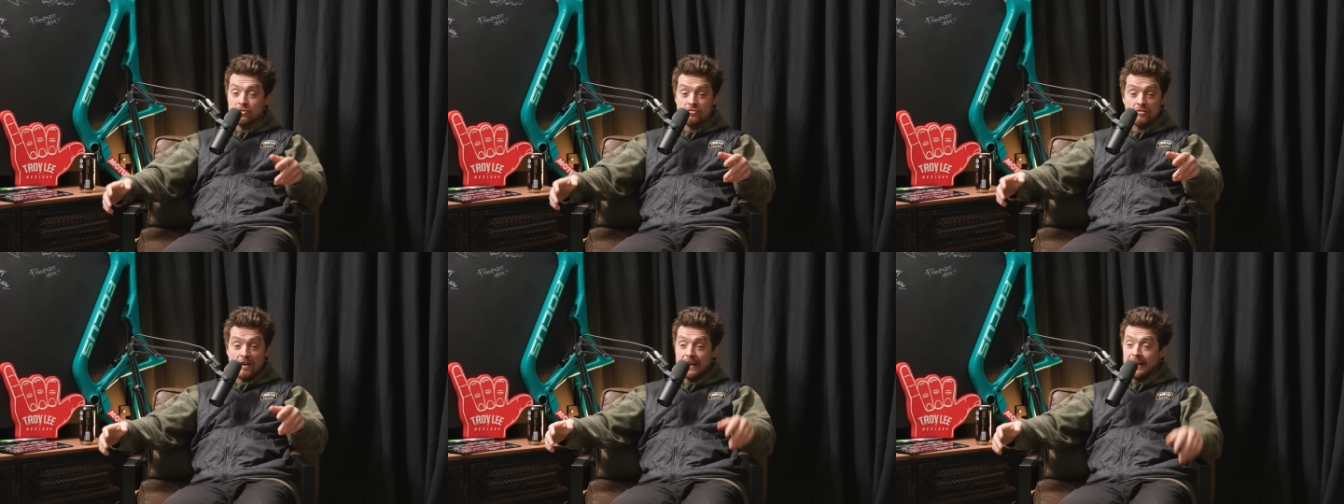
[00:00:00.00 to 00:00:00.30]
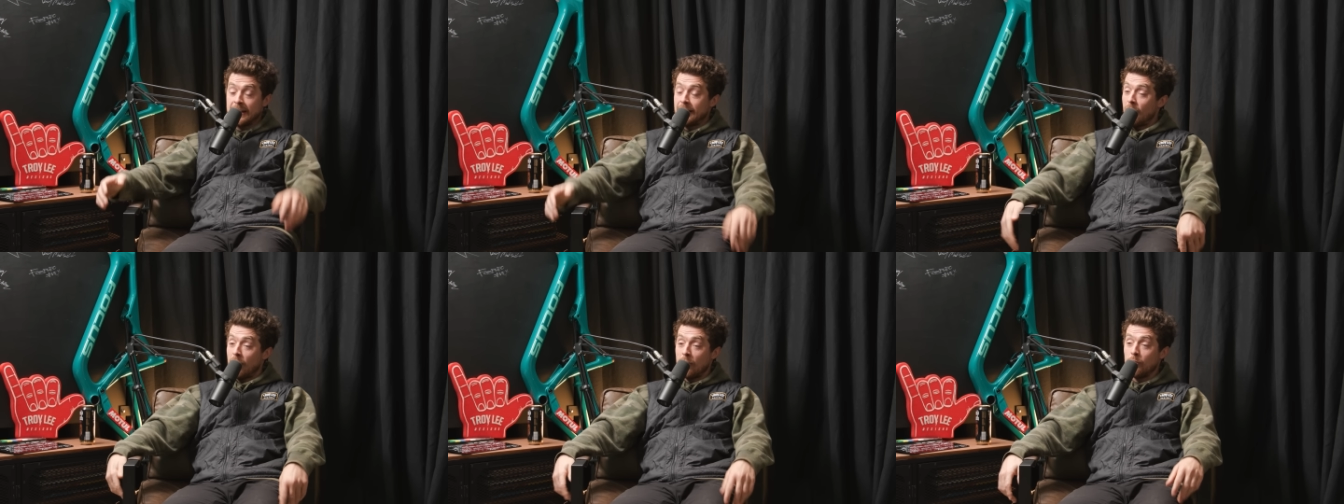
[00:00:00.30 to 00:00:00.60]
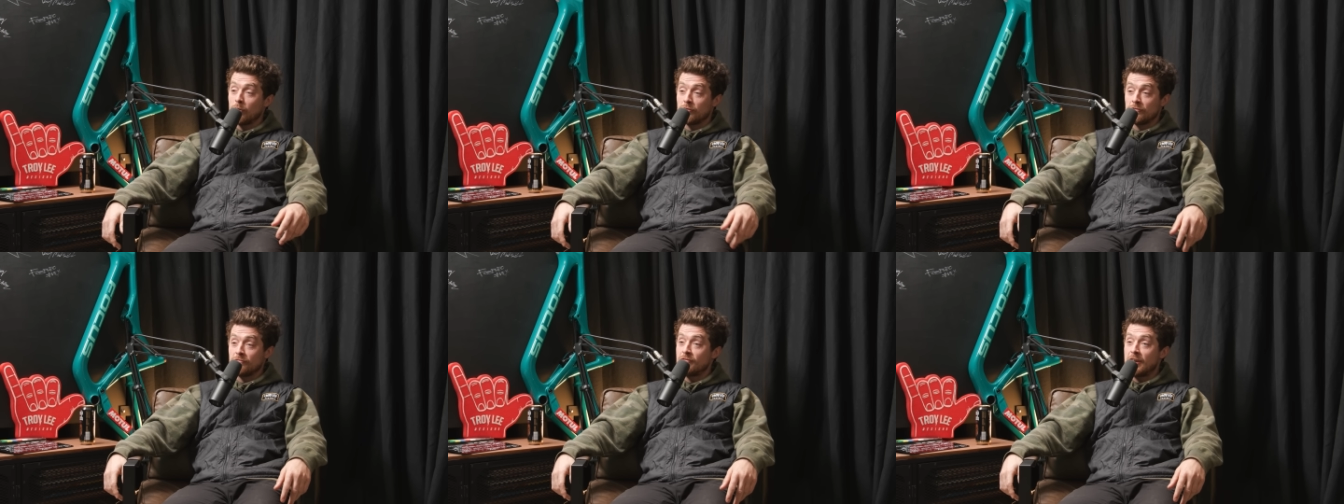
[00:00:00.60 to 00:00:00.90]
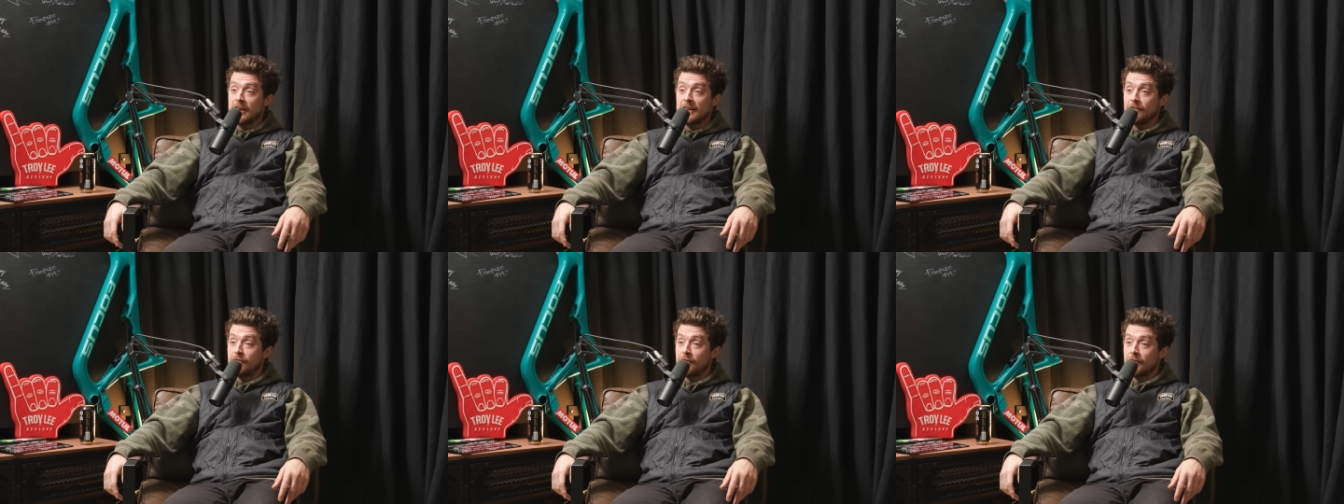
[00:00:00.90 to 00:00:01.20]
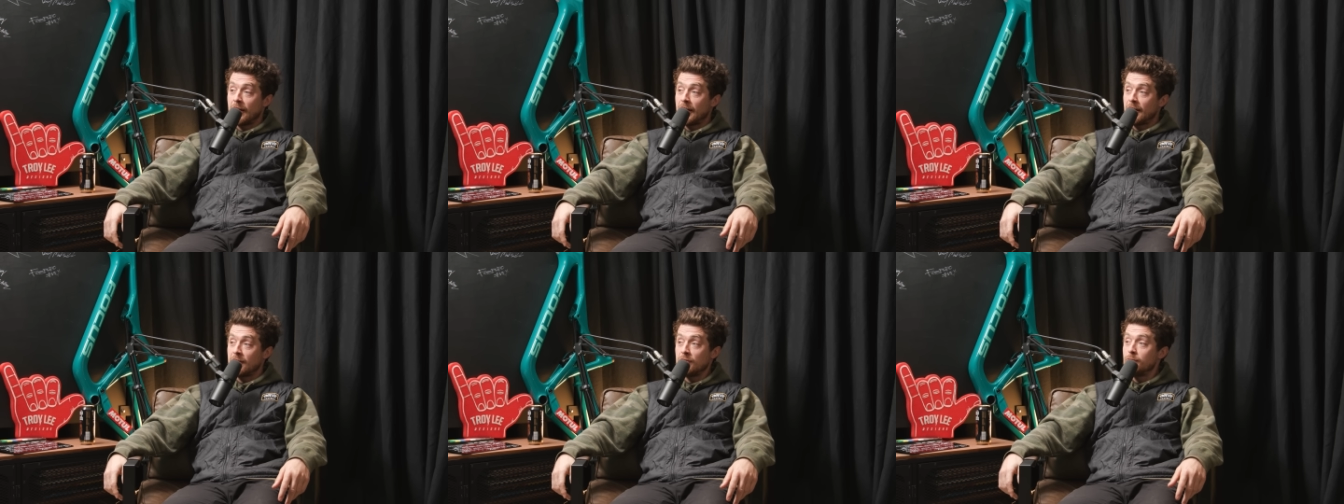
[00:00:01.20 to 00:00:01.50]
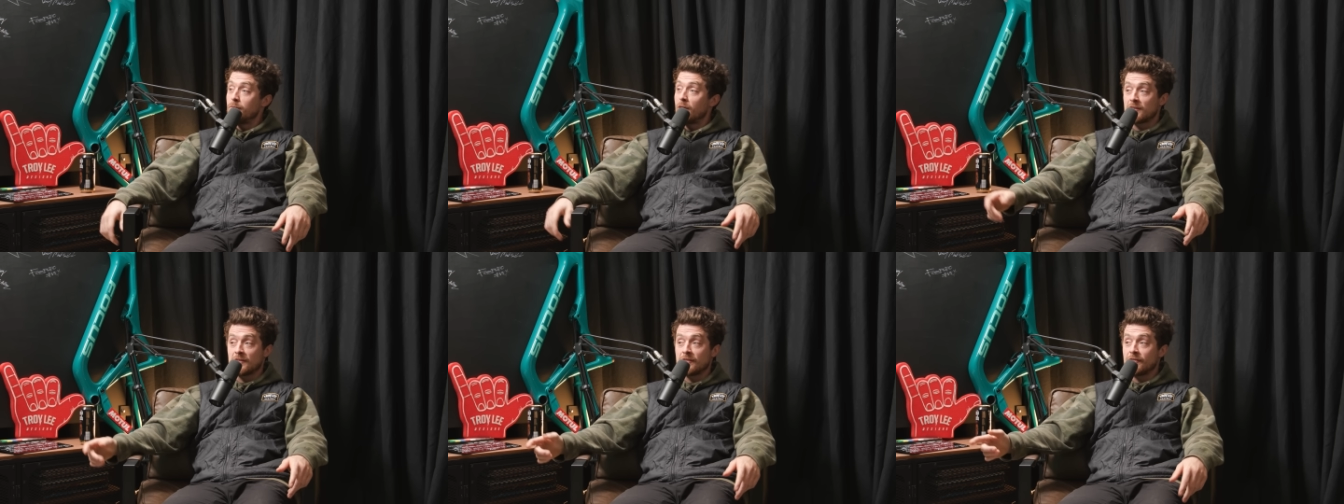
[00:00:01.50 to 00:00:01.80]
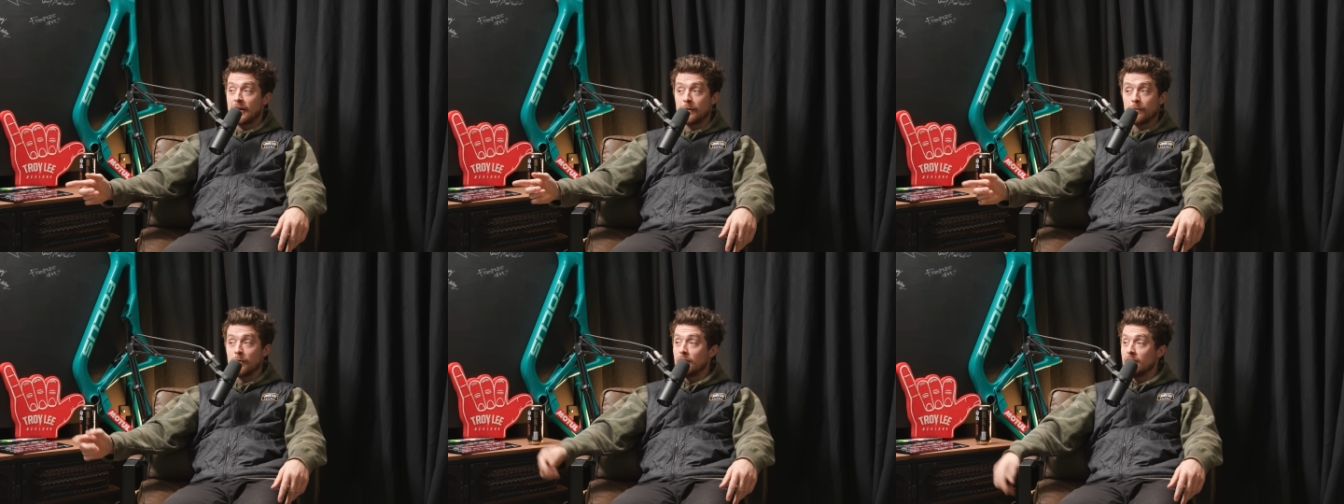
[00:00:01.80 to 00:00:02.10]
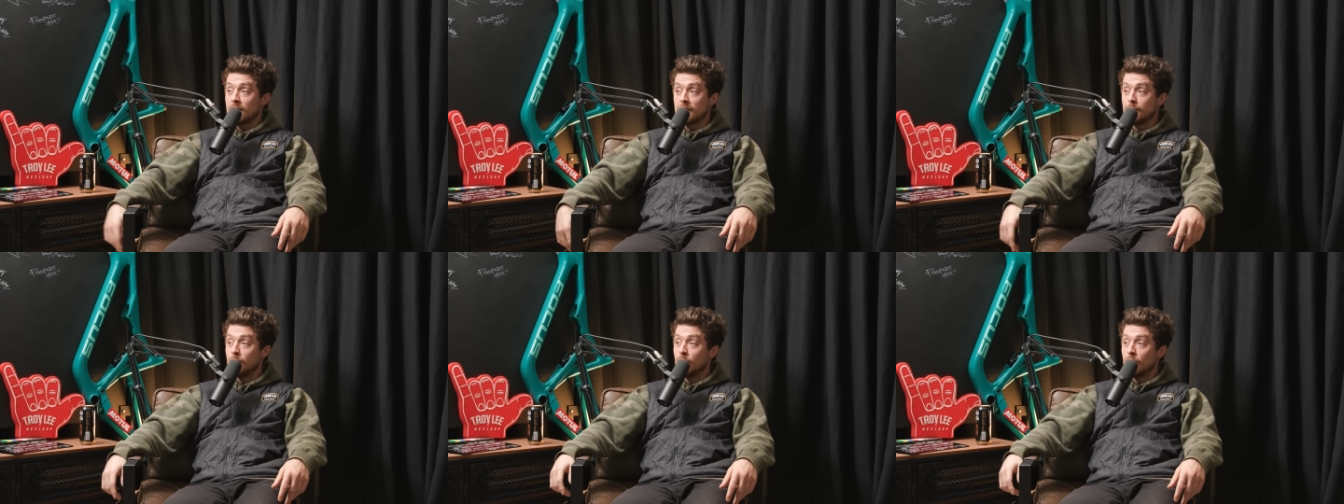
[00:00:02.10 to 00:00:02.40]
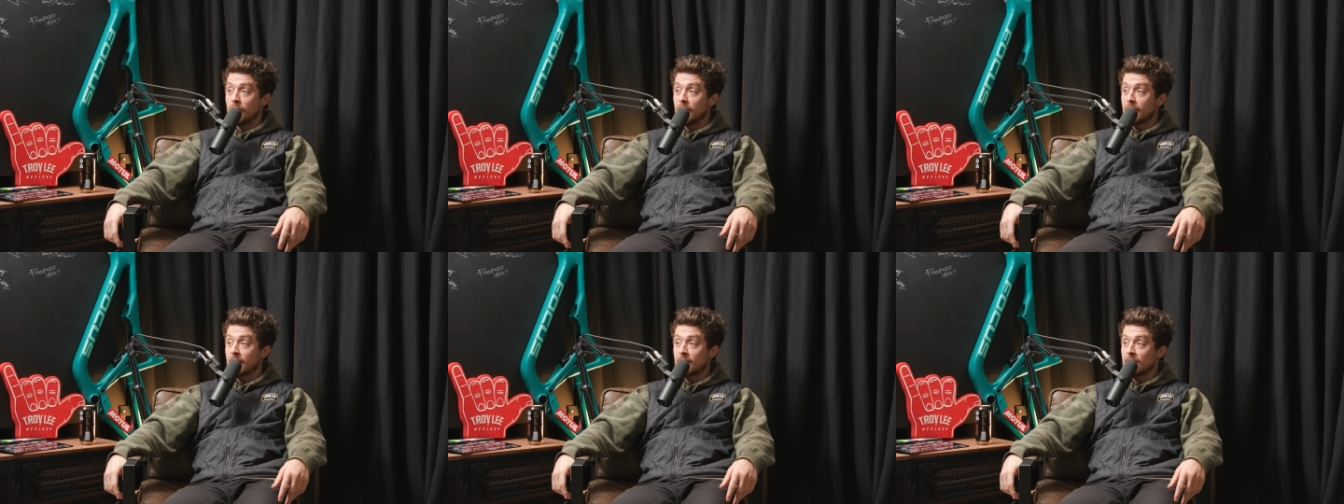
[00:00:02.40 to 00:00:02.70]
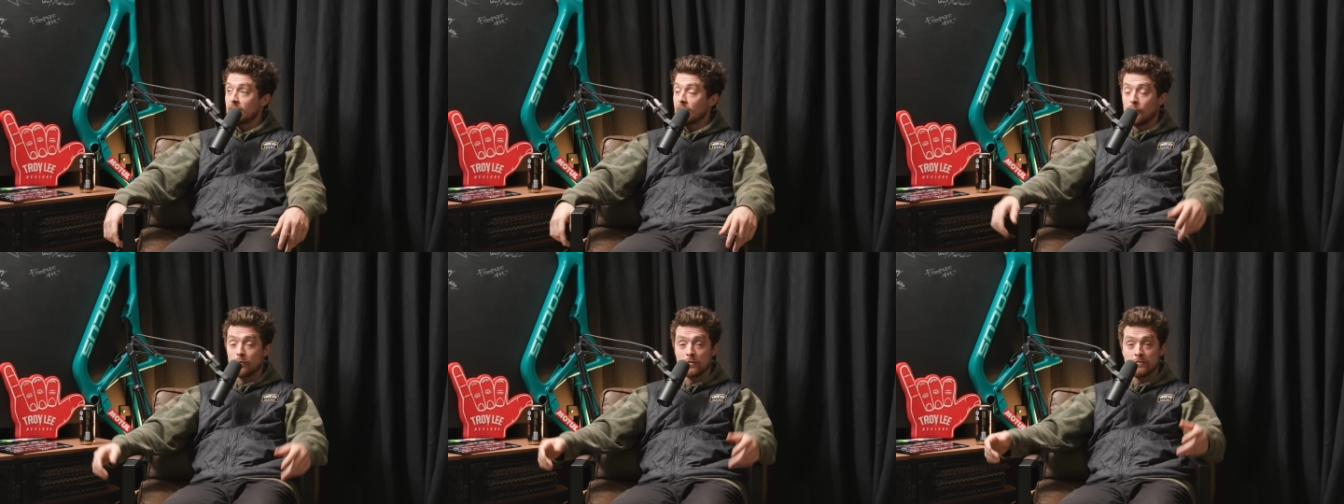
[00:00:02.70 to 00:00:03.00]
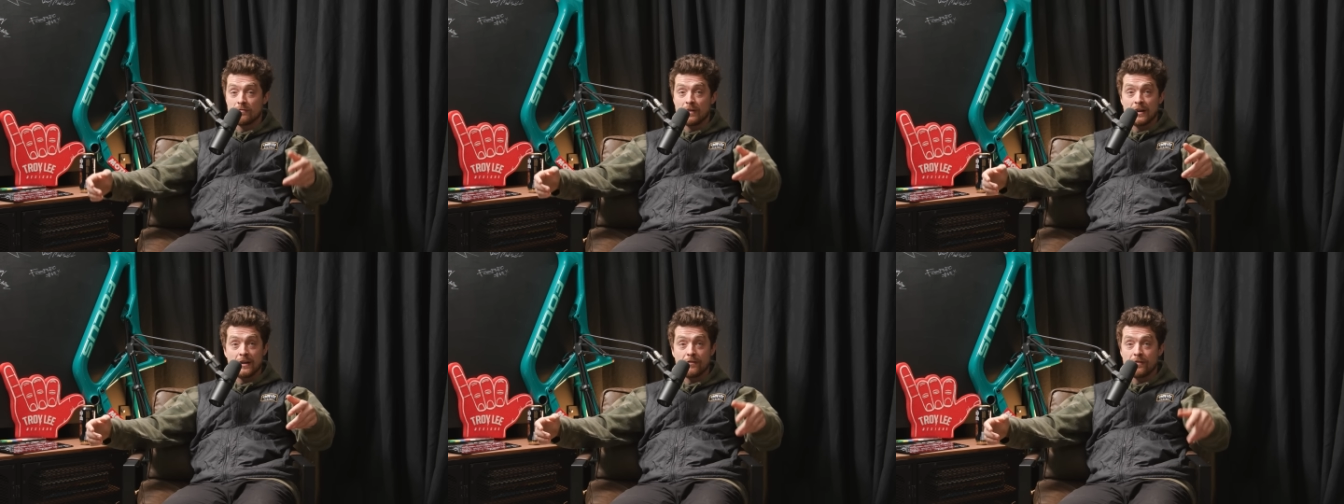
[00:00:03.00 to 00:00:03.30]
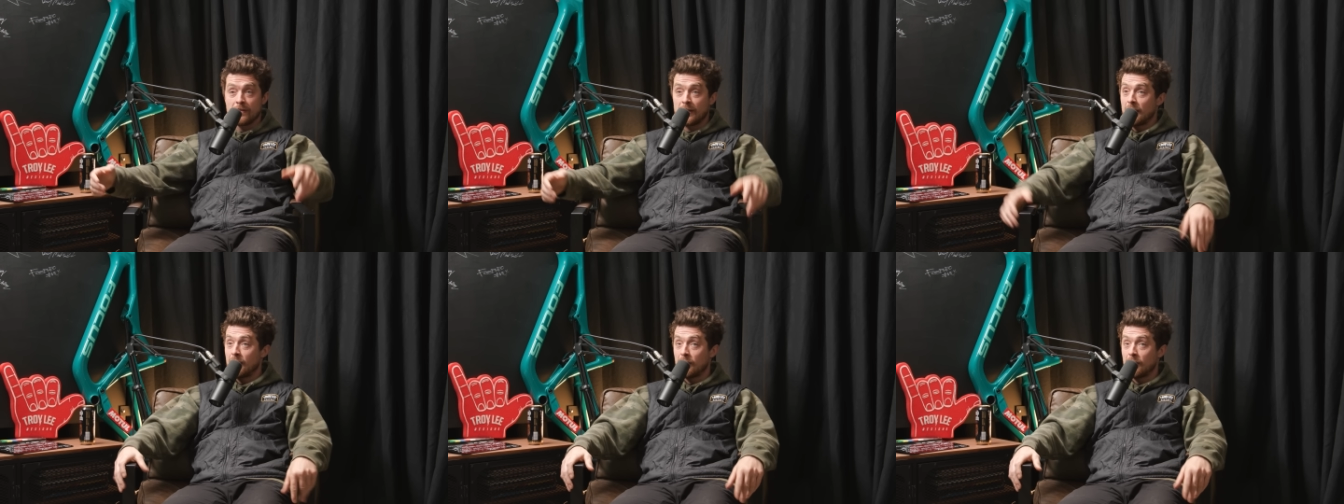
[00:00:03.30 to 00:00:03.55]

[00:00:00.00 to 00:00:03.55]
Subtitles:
straight in. I wasn't ready for that. You must have had one this morning because I wasn't ready for that.